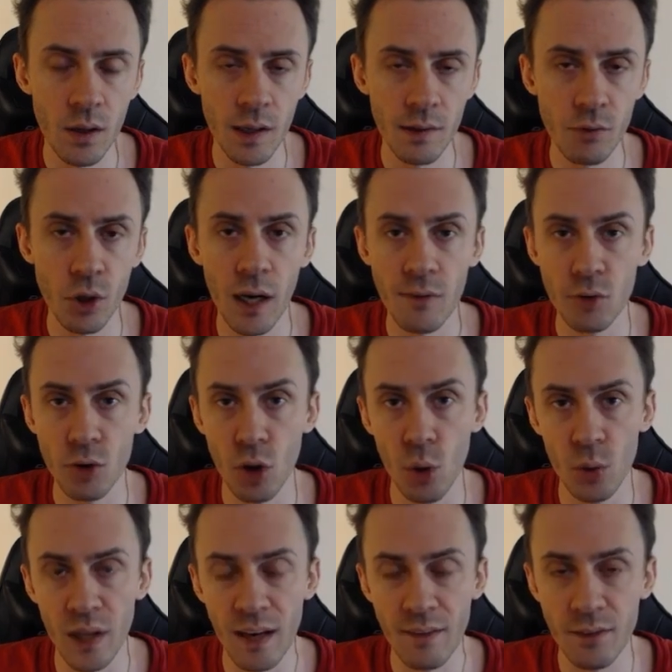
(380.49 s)
If you have low
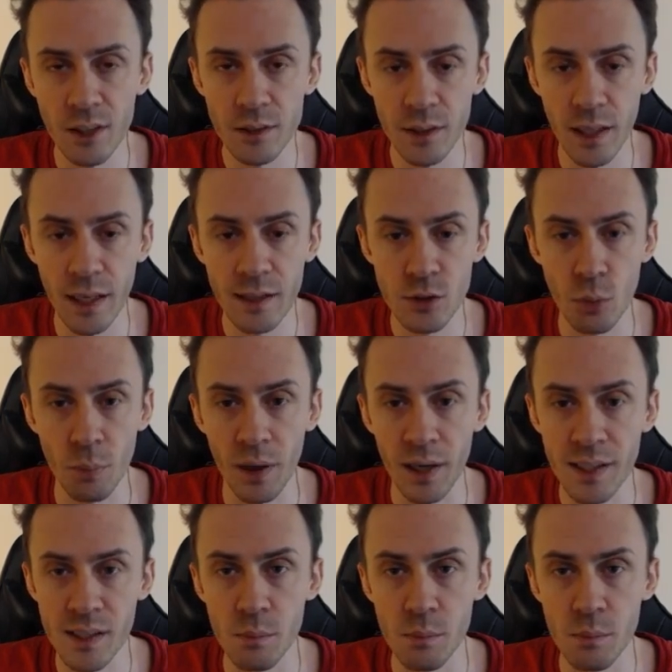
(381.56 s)
levels at your party,